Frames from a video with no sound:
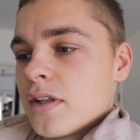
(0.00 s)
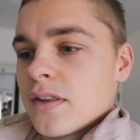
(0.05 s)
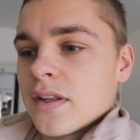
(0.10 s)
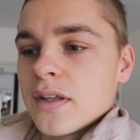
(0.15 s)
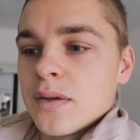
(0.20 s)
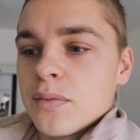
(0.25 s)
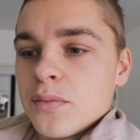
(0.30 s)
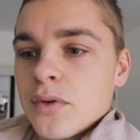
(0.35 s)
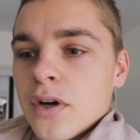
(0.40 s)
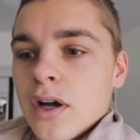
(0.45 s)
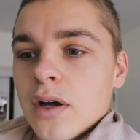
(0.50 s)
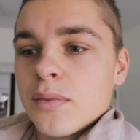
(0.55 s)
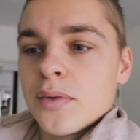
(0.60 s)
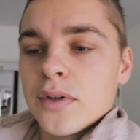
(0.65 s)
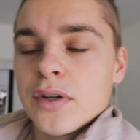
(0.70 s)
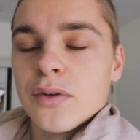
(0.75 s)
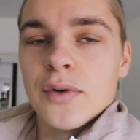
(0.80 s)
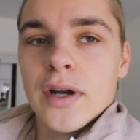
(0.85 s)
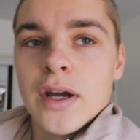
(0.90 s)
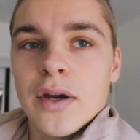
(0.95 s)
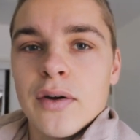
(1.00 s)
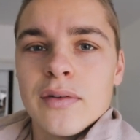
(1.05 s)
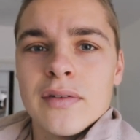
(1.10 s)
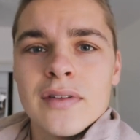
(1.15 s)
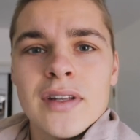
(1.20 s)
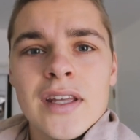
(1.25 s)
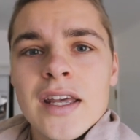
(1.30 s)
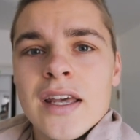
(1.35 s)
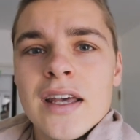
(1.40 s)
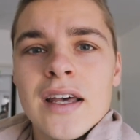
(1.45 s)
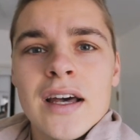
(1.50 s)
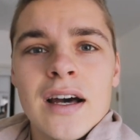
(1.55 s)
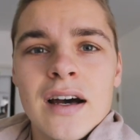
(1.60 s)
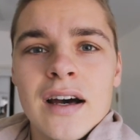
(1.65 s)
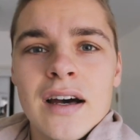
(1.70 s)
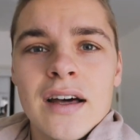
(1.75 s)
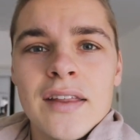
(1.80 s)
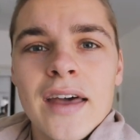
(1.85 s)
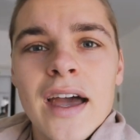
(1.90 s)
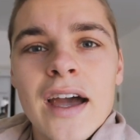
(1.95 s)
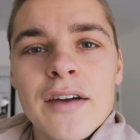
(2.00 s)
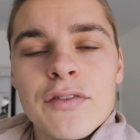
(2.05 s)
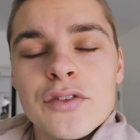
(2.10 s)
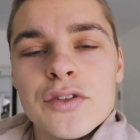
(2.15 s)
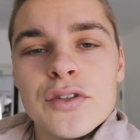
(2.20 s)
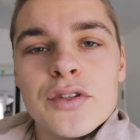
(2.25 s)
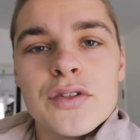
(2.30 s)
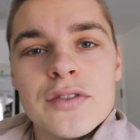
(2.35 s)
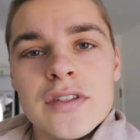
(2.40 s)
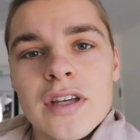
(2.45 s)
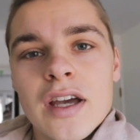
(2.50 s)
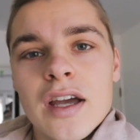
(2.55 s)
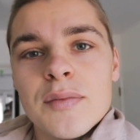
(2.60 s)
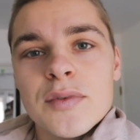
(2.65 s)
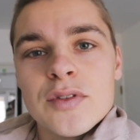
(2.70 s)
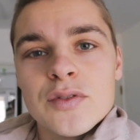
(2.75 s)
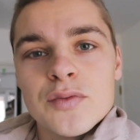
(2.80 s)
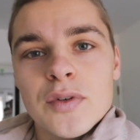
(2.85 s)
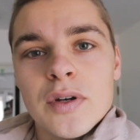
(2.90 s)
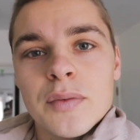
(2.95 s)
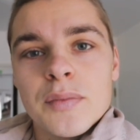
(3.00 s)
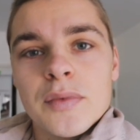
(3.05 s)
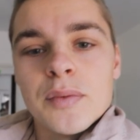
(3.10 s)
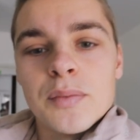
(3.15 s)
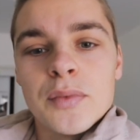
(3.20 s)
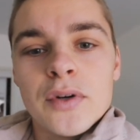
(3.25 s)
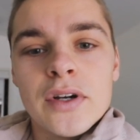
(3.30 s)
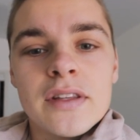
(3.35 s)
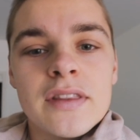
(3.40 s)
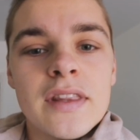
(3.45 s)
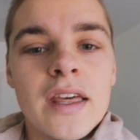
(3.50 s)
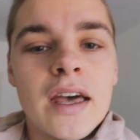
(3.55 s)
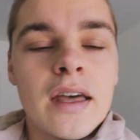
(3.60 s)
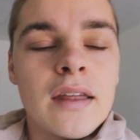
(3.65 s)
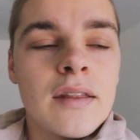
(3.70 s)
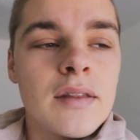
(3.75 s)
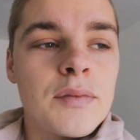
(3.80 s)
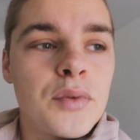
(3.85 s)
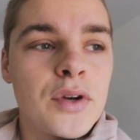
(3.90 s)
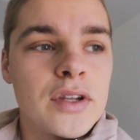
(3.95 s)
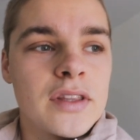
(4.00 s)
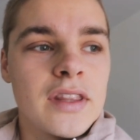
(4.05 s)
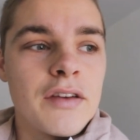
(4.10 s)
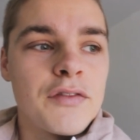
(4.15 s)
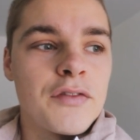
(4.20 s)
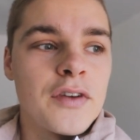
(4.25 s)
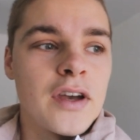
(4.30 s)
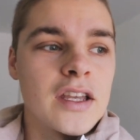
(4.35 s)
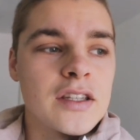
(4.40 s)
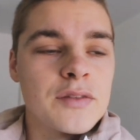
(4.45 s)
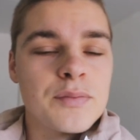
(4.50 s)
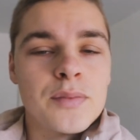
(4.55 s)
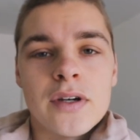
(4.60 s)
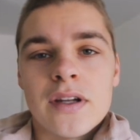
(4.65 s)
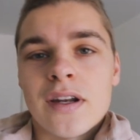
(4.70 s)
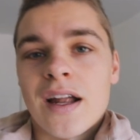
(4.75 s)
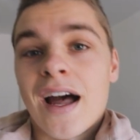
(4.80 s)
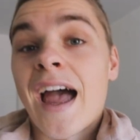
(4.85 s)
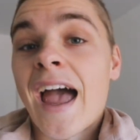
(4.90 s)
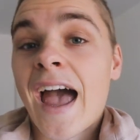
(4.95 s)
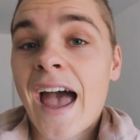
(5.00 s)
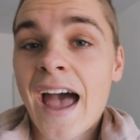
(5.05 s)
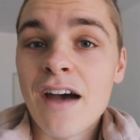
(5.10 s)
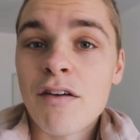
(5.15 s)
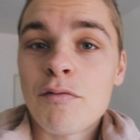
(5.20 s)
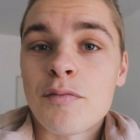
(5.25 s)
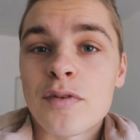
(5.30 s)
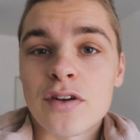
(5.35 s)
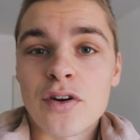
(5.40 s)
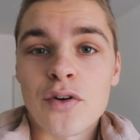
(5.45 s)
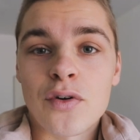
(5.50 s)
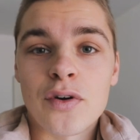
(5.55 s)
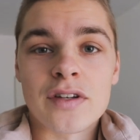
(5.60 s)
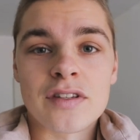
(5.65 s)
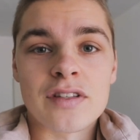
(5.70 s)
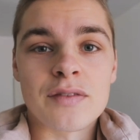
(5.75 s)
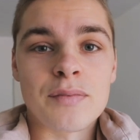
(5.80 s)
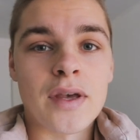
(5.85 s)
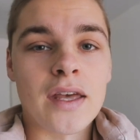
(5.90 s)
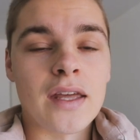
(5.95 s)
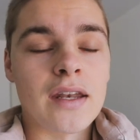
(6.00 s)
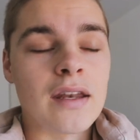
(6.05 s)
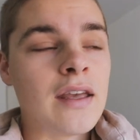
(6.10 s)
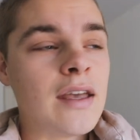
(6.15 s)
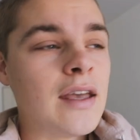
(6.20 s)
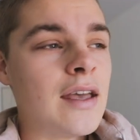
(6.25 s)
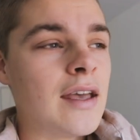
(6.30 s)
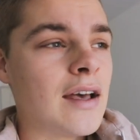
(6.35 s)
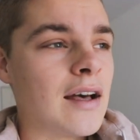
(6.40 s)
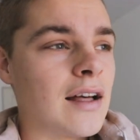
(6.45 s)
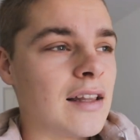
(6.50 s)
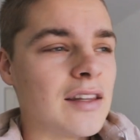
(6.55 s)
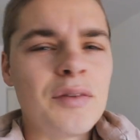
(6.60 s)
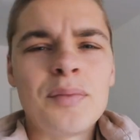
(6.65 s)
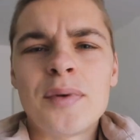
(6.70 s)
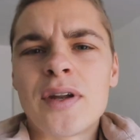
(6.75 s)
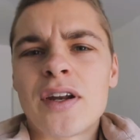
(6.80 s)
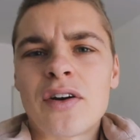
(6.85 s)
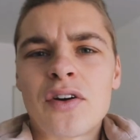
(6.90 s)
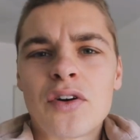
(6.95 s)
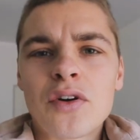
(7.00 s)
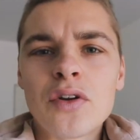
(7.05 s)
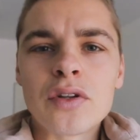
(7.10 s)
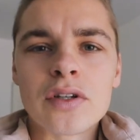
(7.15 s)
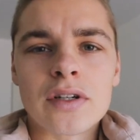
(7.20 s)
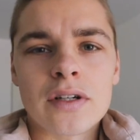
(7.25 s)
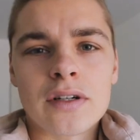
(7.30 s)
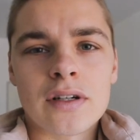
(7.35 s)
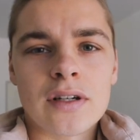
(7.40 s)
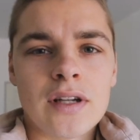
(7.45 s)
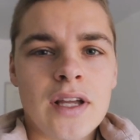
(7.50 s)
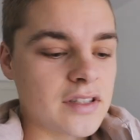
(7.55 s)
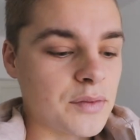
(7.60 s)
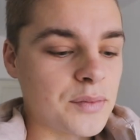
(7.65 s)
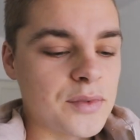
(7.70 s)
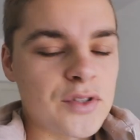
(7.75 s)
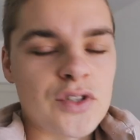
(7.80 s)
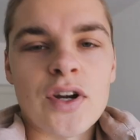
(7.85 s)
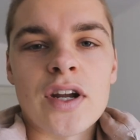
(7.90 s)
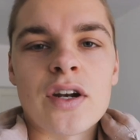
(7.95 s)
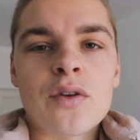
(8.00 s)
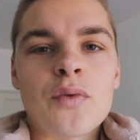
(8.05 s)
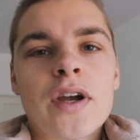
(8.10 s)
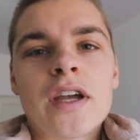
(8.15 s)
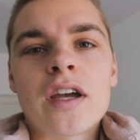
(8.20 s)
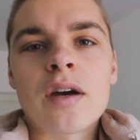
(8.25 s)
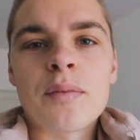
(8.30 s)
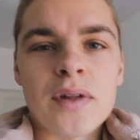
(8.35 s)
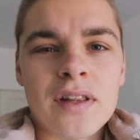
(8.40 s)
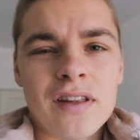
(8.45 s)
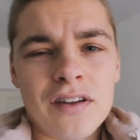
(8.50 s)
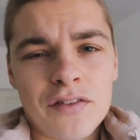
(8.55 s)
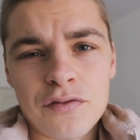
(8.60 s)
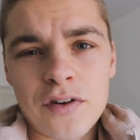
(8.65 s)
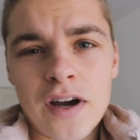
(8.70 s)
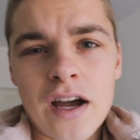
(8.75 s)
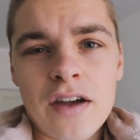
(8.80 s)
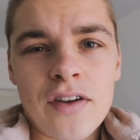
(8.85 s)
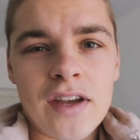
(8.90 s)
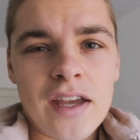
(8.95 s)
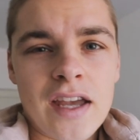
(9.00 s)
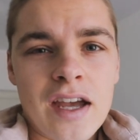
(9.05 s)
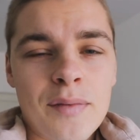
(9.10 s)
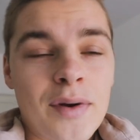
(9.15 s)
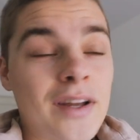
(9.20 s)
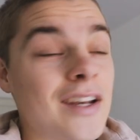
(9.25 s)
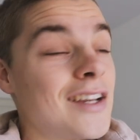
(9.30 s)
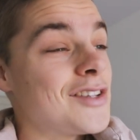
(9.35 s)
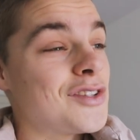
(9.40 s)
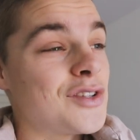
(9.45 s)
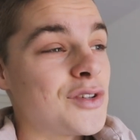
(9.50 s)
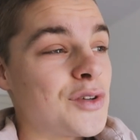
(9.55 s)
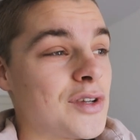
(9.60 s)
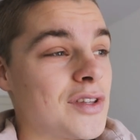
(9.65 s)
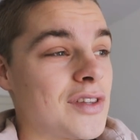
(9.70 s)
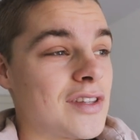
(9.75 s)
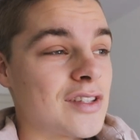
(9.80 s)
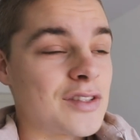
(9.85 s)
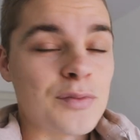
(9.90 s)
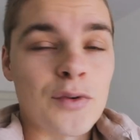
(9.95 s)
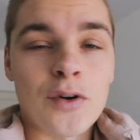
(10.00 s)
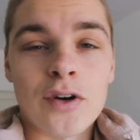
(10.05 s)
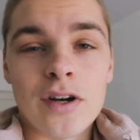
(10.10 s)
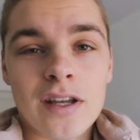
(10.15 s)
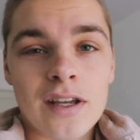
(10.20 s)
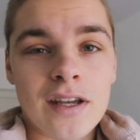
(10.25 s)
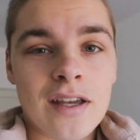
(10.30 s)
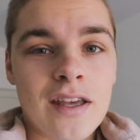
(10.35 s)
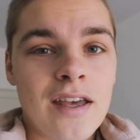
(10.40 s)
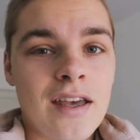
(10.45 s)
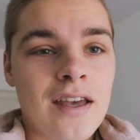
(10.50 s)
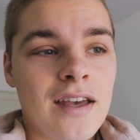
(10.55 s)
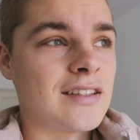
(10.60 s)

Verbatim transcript: And then probably around uh, the afternoon time is when I'm gonna break that, break that fast. But I have been going to bed a little bit earlier because I've been trying to wake up at like 5 a.m. I didn't do it this morning.